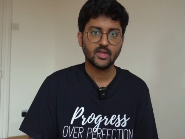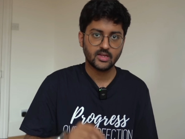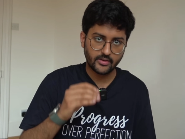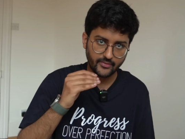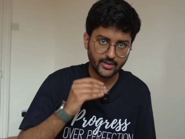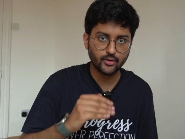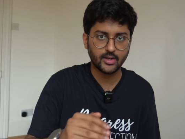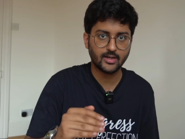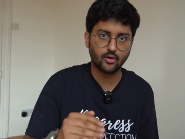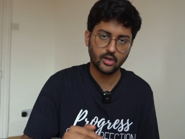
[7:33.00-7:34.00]
Then when you are
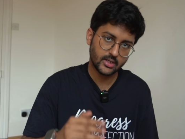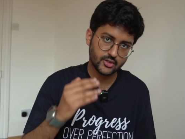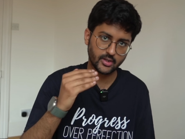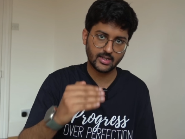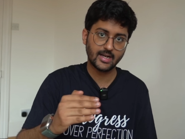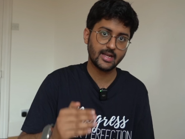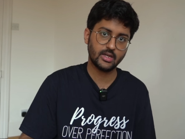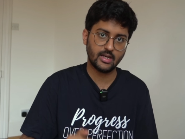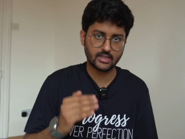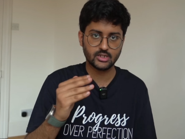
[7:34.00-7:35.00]
at college, you are attending
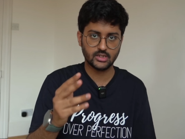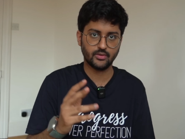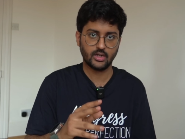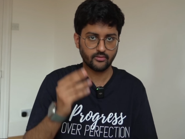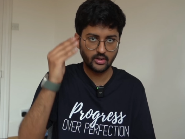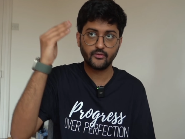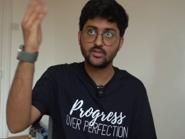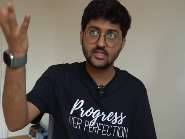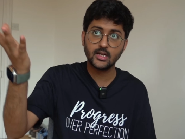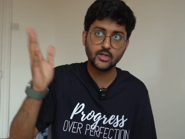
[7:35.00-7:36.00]
your lectures or whatever. If you
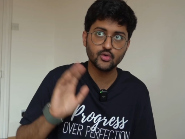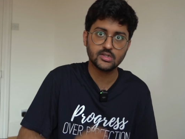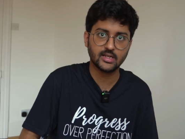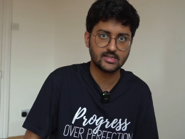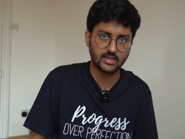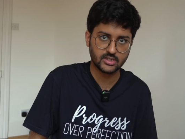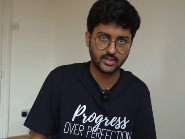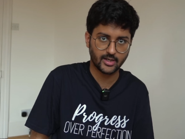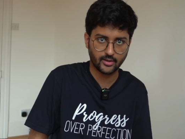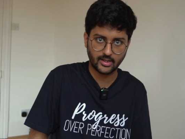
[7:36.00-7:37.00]
see a useless lecture
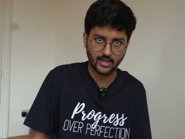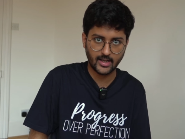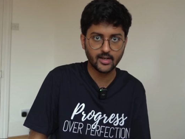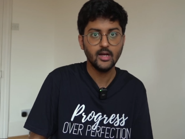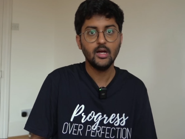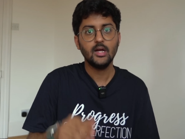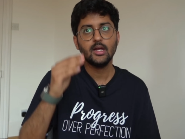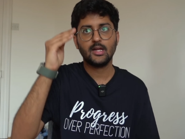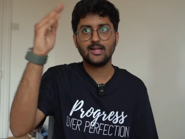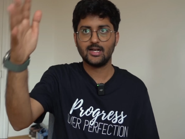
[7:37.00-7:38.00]
that you're attending,
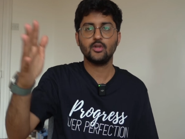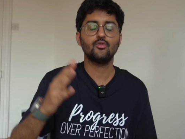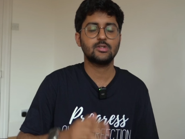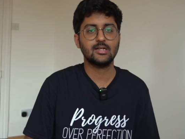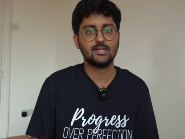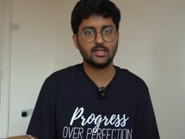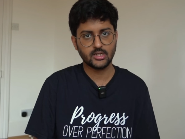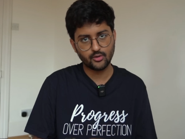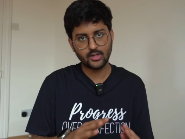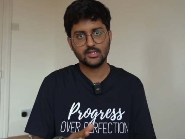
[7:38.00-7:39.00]
in that useless
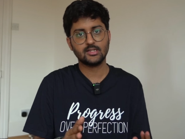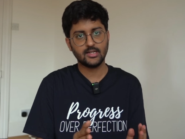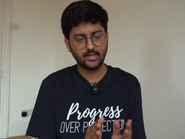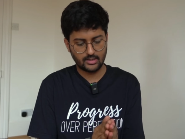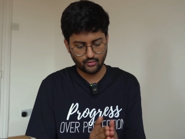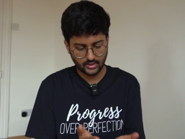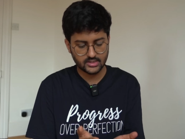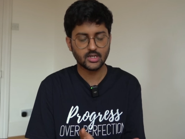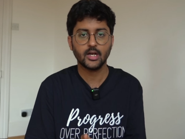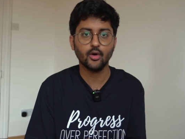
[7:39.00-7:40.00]
lecture, you can just sit and you can
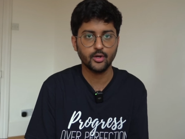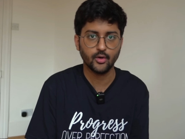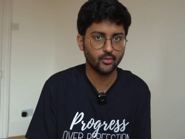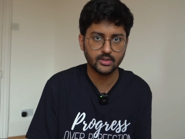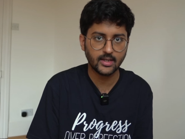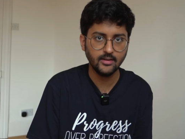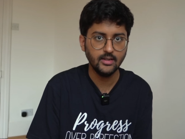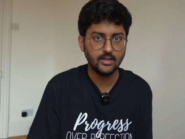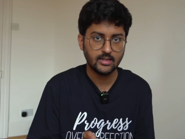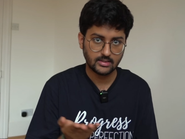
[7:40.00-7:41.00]
study on your own thing.
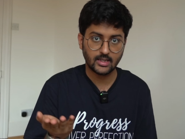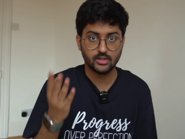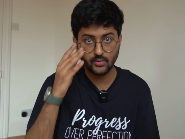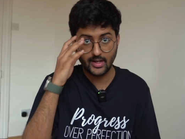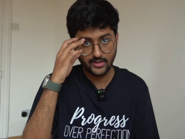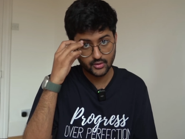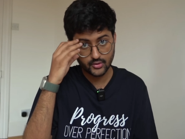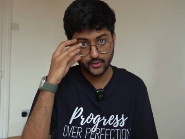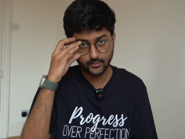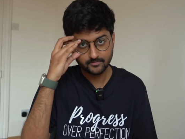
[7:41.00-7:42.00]
That is what I used
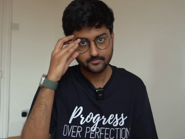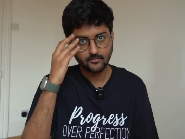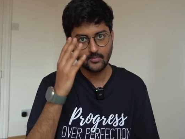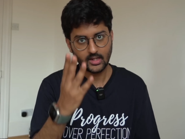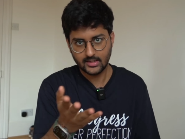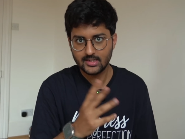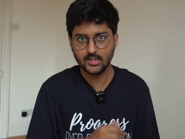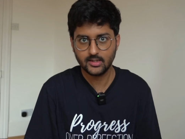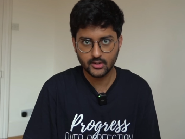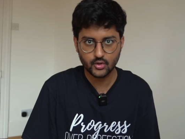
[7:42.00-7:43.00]
to do. That's
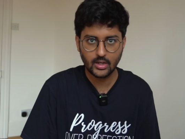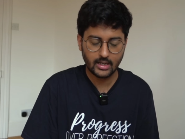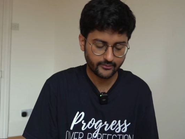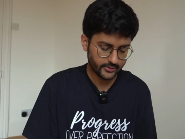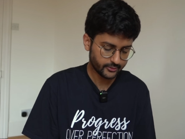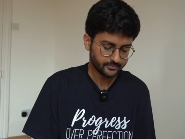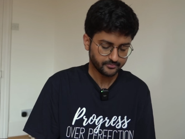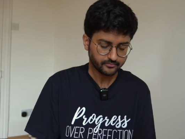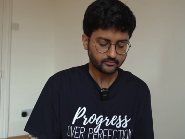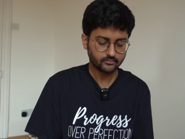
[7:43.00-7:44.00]
another jugaad for you.
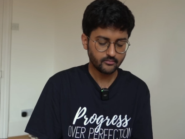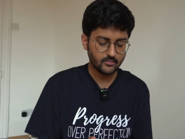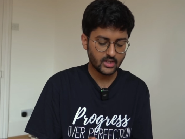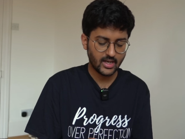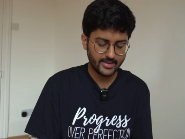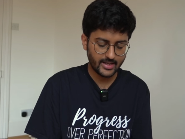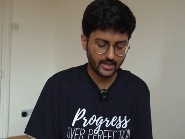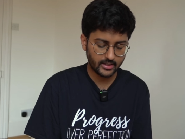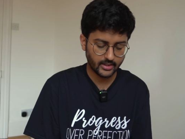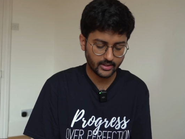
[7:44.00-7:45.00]
And
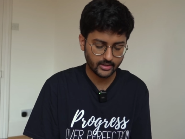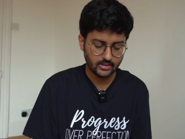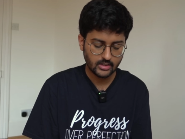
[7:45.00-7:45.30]
then uh,